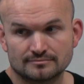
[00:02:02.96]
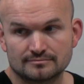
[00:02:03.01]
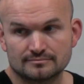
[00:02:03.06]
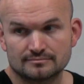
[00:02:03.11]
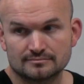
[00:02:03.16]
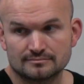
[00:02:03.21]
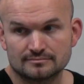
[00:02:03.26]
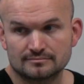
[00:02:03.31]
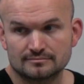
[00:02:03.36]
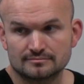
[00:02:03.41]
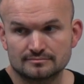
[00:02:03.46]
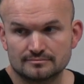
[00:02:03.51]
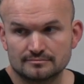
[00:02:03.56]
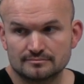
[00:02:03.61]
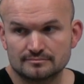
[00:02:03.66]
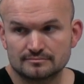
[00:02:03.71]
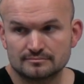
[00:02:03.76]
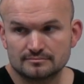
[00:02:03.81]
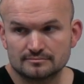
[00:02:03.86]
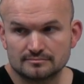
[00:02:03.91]
want something
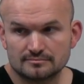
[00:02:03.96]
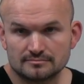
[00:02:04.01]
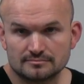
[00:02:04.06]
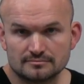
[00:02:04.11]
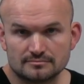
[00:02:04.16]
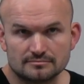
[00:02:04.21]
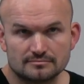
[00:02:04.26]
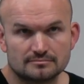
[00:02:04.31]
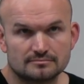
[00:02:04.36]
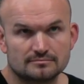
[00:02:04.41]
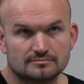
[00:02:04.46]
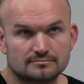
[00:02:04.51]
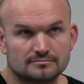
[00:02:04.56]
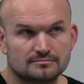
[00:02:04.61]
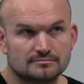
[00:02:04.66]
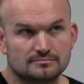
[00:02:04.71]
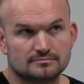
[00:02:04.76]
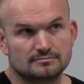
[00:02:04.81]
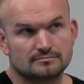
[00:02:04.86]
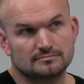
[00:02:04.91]
to divide out.